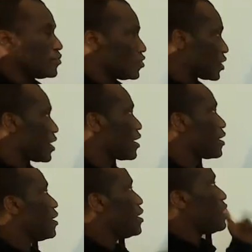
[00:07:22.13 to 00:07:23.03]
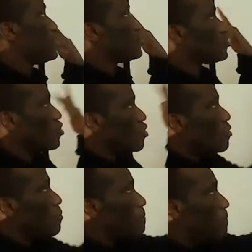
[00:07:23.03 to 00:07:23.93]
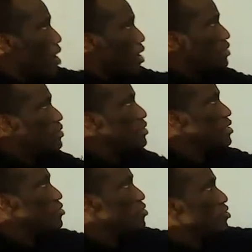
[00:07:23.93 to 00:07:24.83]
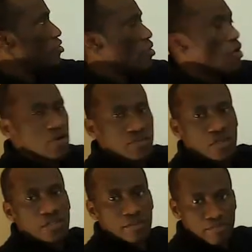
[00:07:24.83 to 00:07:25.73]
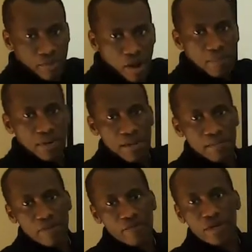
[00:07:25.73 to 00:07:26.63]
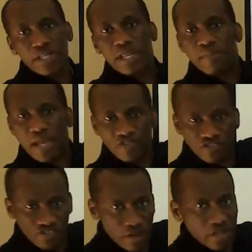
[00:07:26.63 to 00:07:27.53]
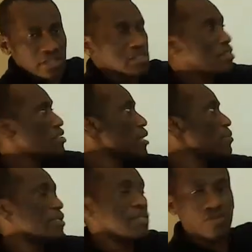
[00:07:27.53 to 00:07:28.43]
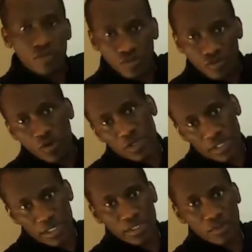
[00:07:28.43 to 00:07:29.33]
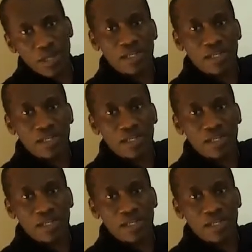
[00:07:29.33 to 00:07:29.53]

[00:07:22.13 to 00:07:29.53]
Okay, so but the root cause of the problem, I've already mentioned some of the root causes.